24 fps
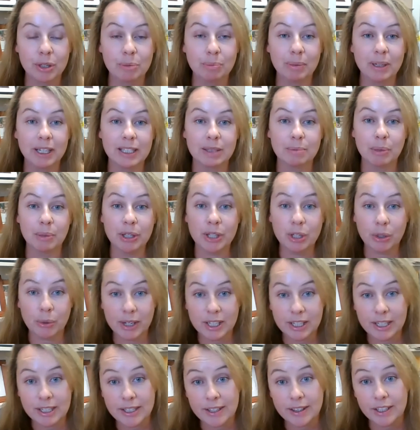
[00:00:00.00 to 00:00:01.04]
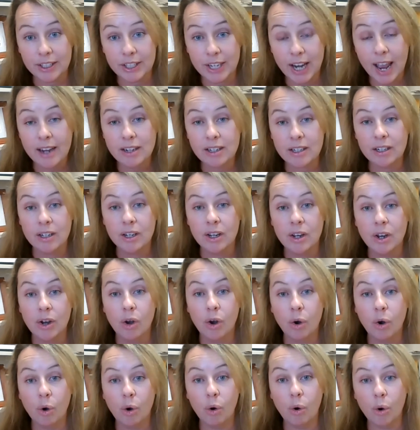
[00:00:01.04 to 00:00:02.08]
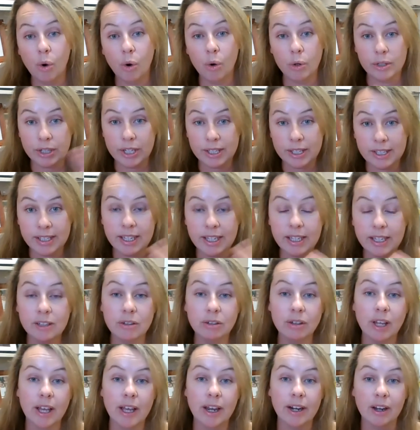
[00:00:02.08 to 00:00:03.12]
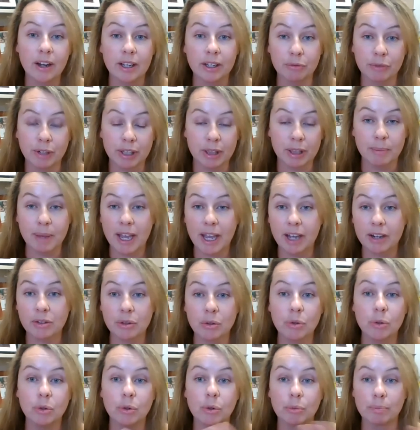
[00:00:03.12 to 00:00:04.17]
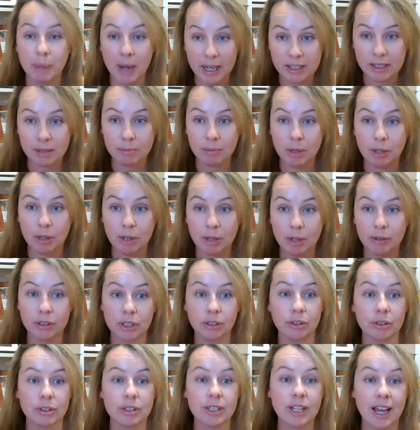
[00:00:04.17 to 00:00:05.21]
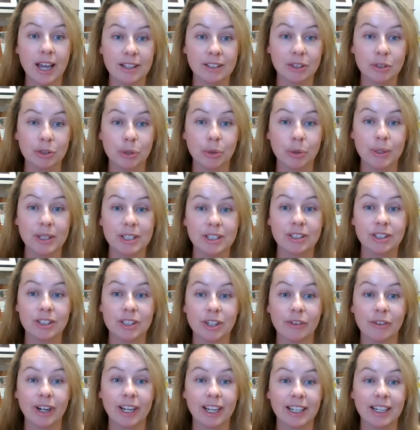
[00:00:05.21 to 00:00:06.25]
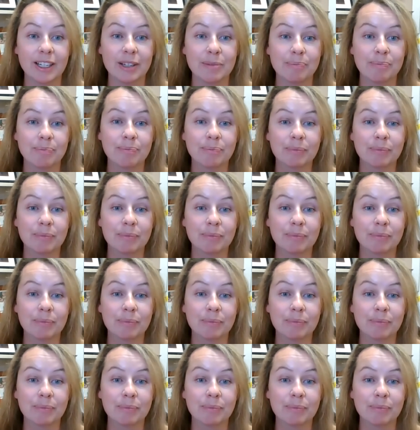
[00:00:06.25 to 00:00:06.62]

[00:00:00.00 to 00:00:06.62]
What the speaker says: So please put your questions in the chat or just signal and I can read them out or pass them over to you to ask your questions directly.